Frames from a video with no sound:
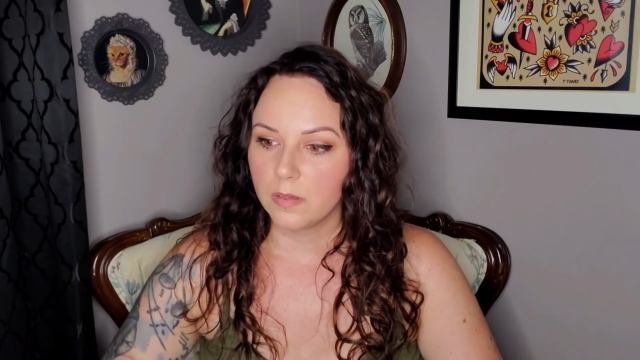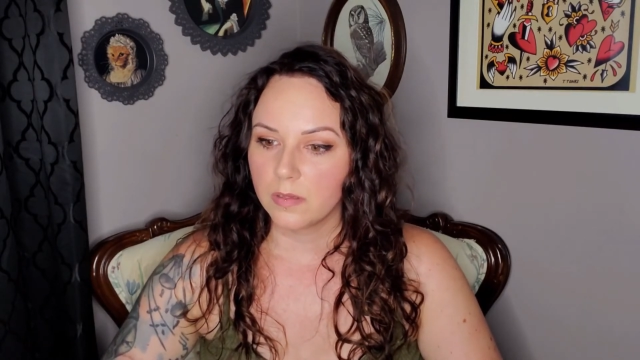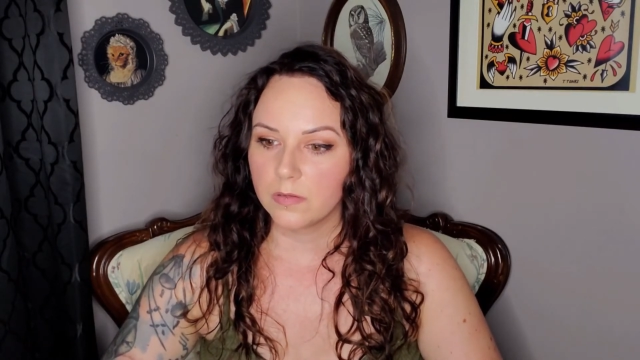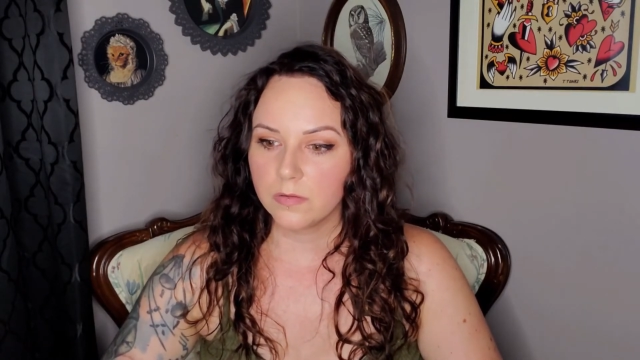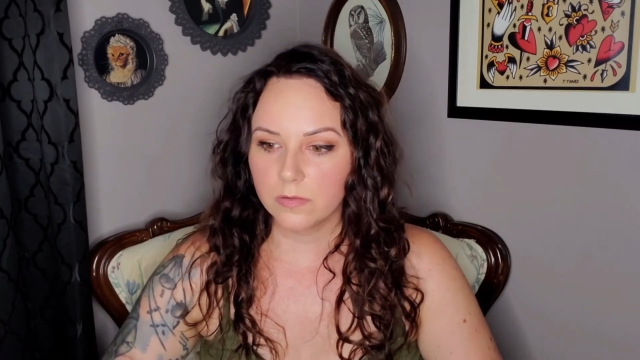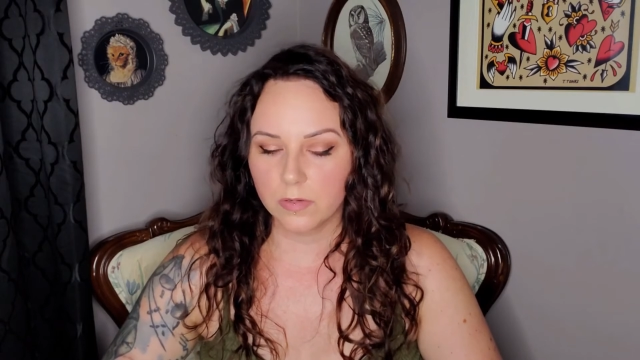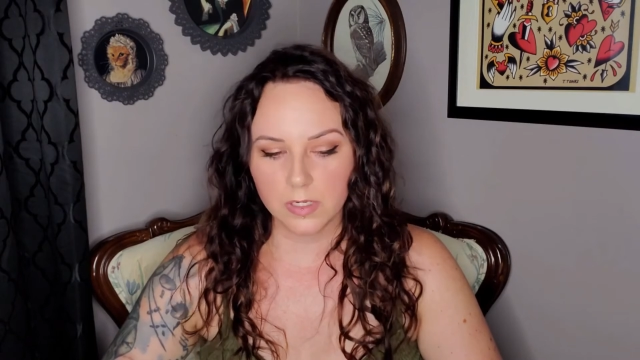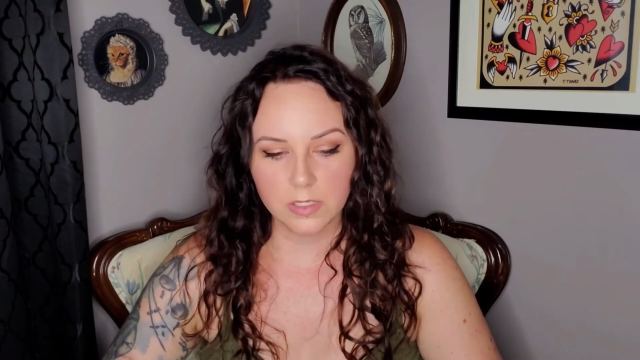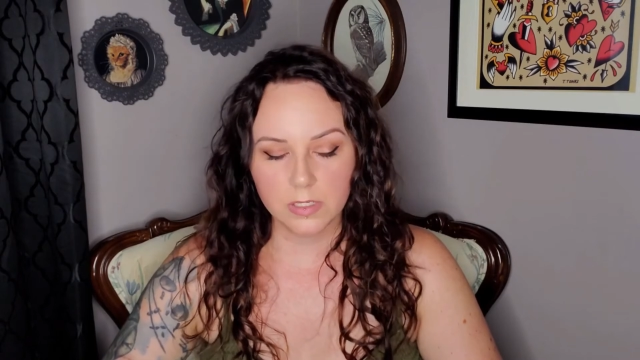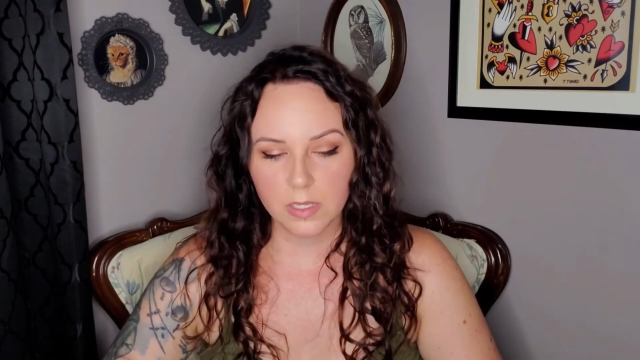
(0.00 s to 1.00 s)
good Lord,
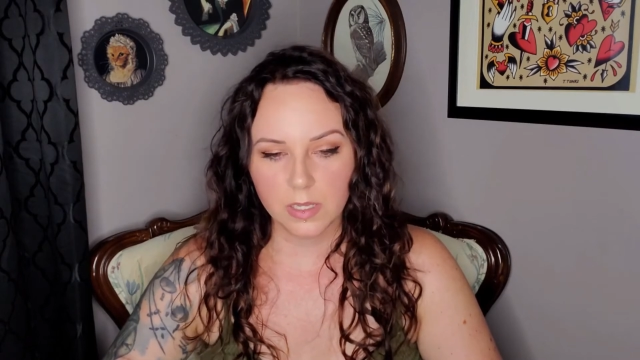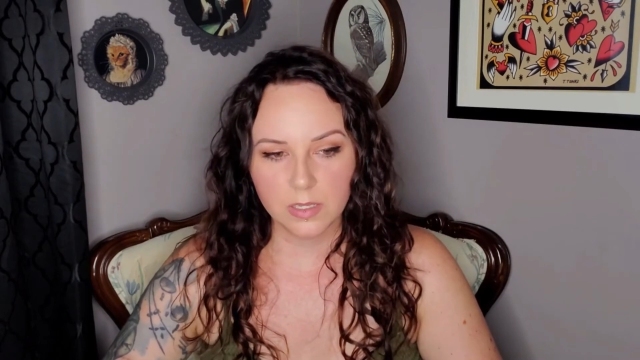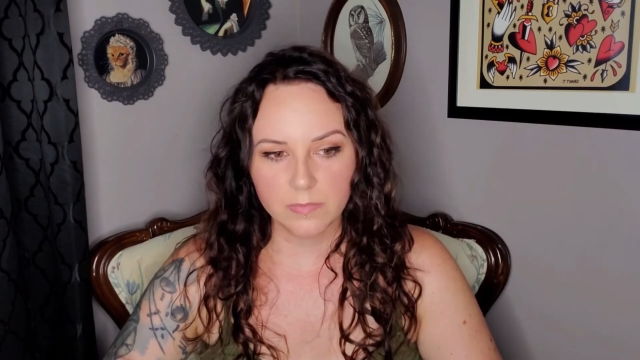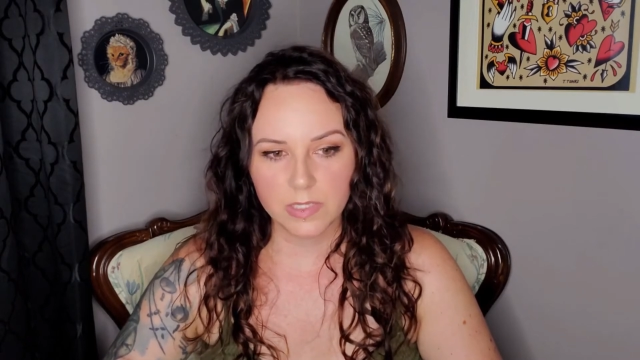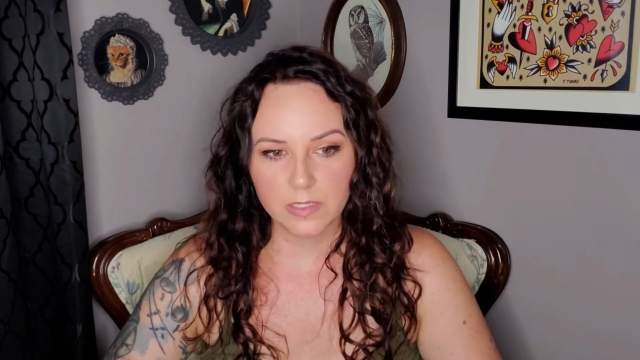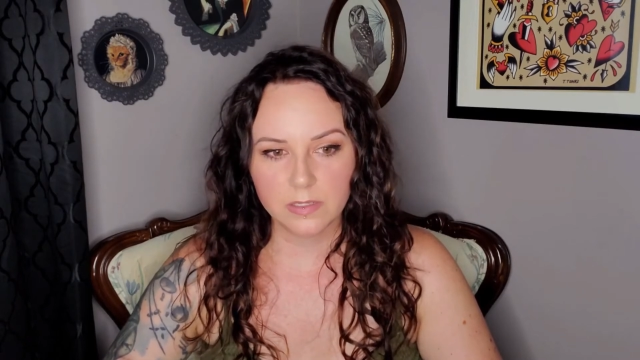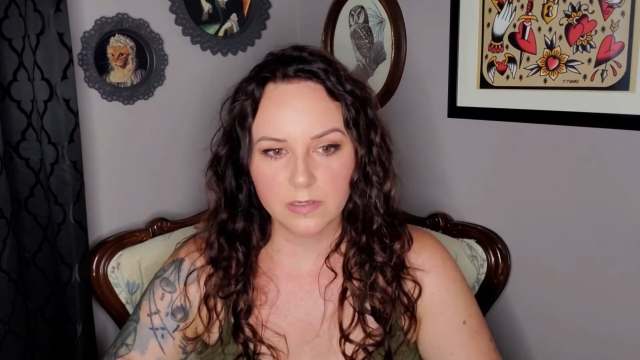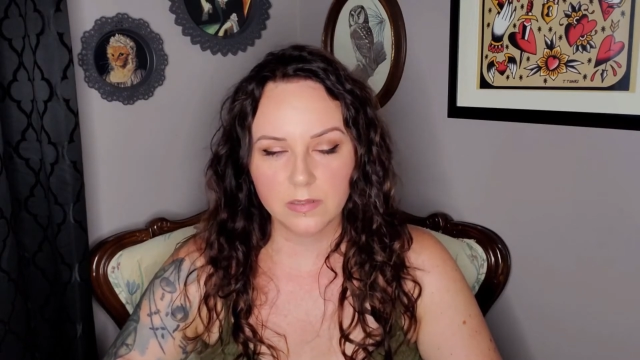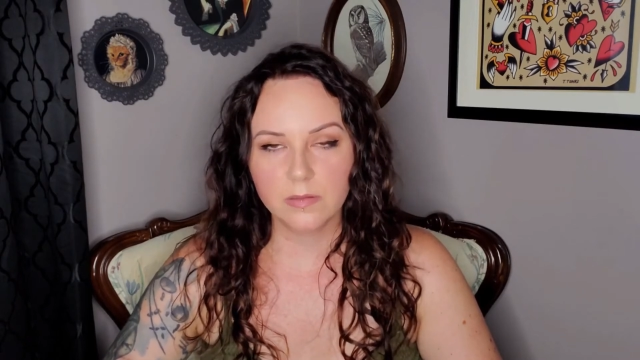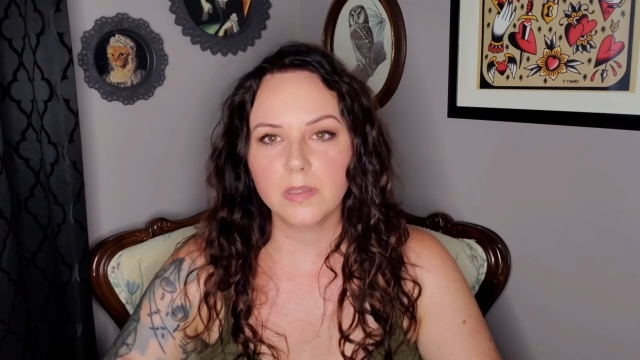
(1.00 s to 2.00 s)

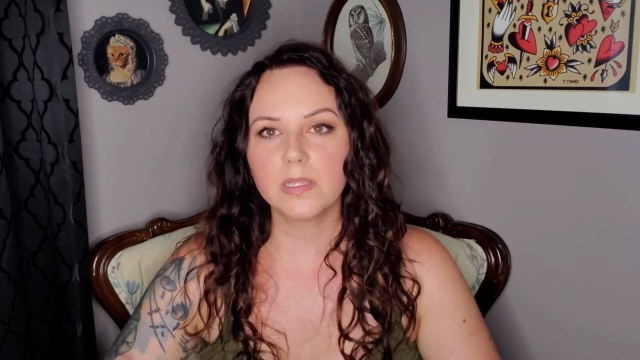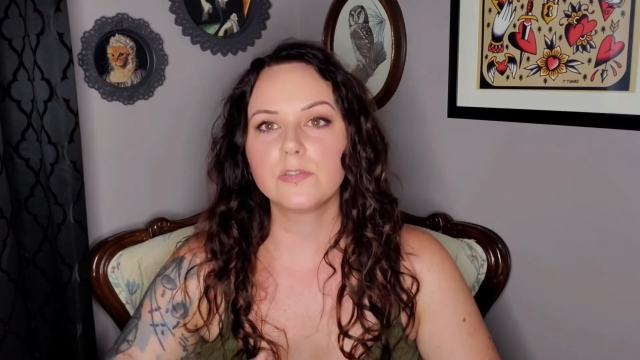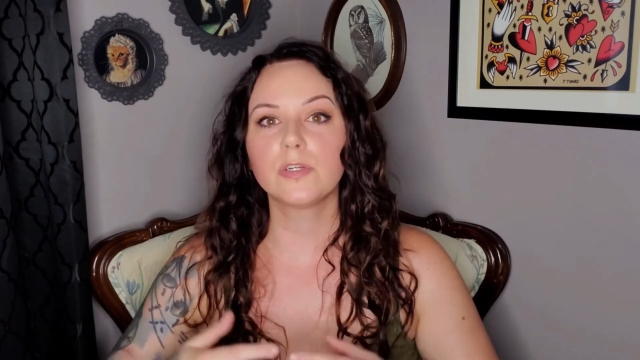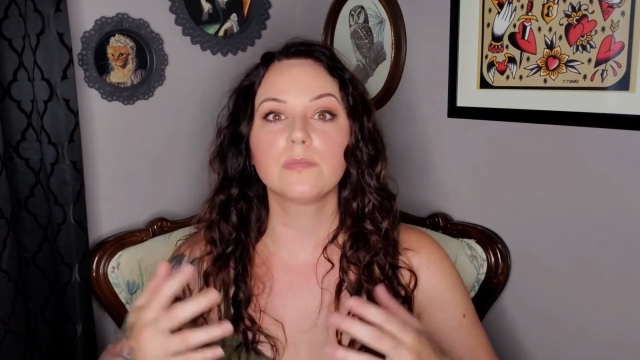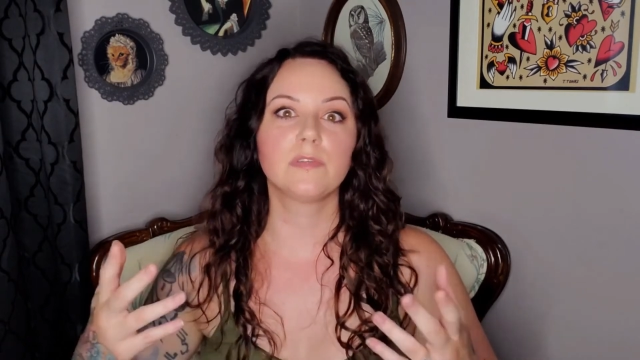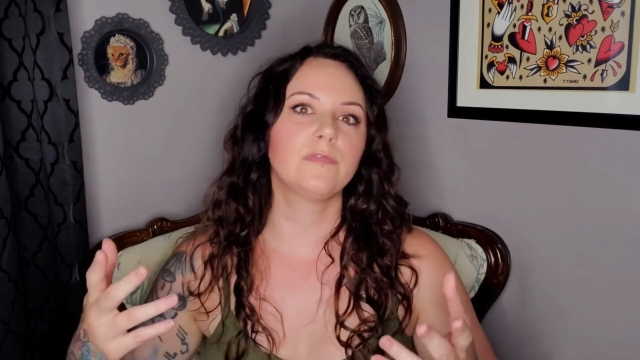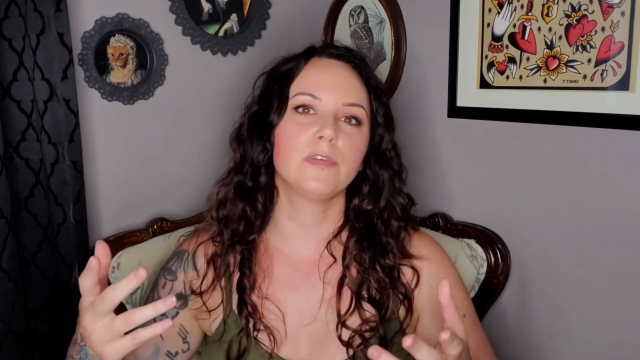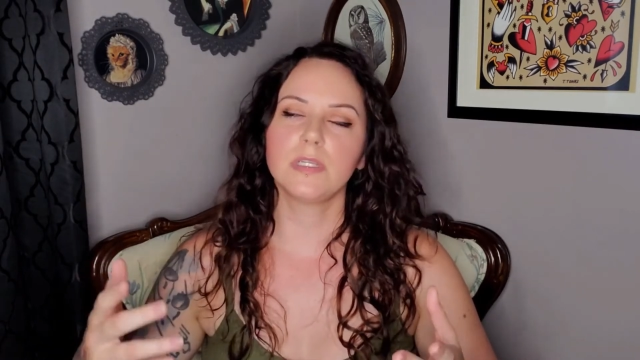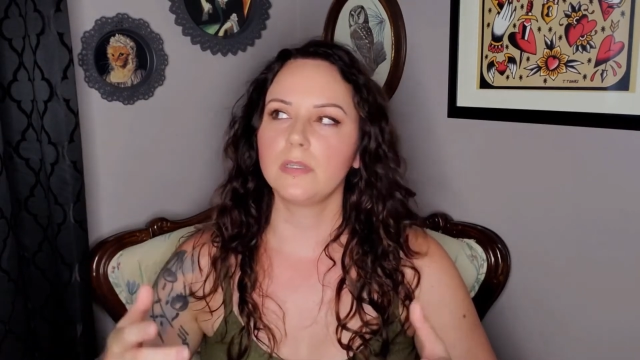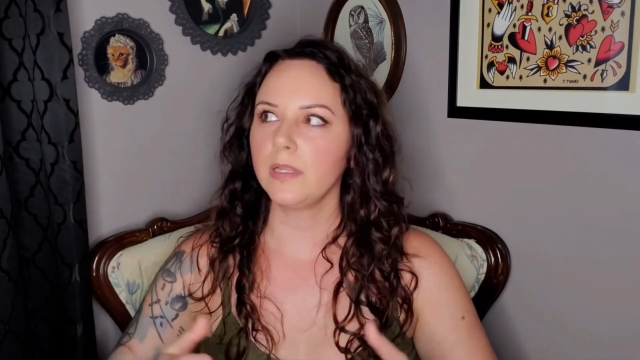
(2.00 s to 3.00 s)
in terms of
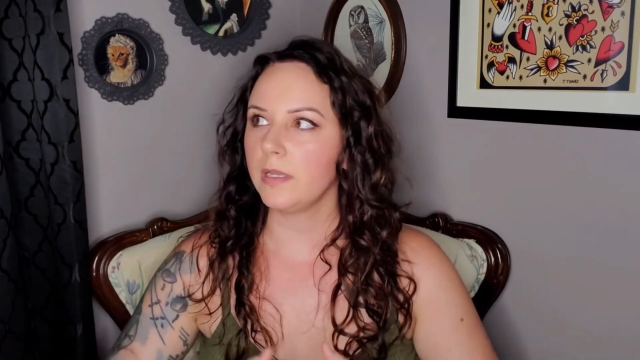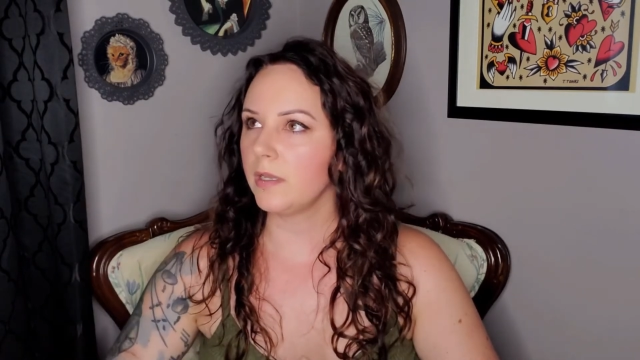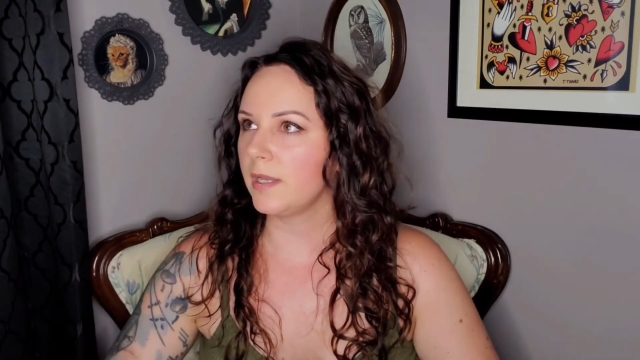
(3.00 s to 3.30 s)
fertility,